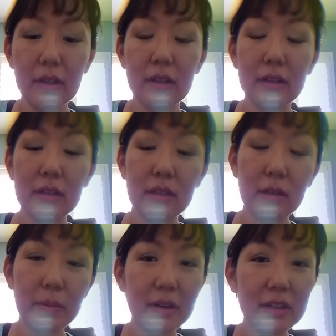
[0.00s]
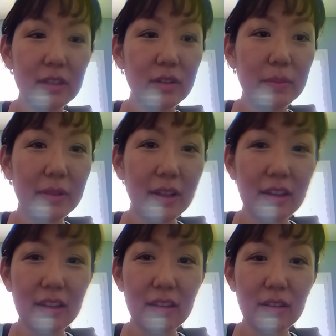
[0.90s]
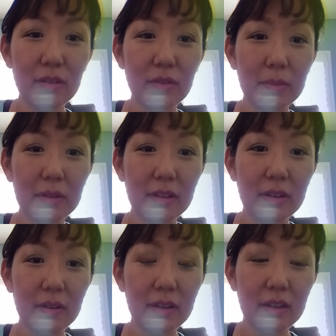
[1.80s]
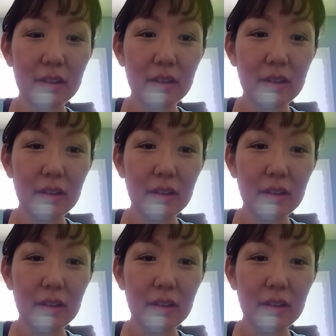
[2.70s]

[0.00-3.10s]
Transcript: There's still parts of you blocking though from clearing.